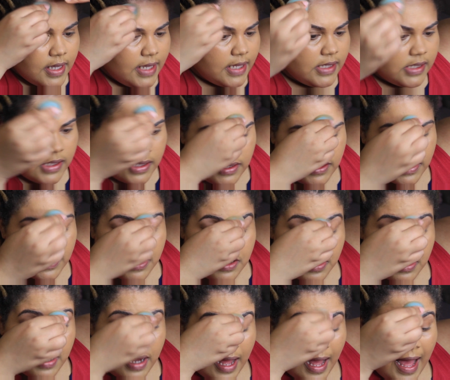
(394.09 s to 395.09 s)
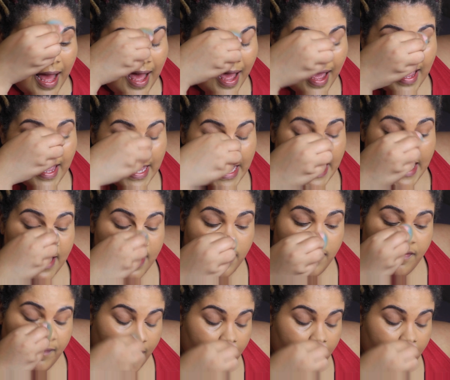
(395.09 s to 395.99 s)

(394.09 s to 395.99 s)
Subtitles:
is considered a high-end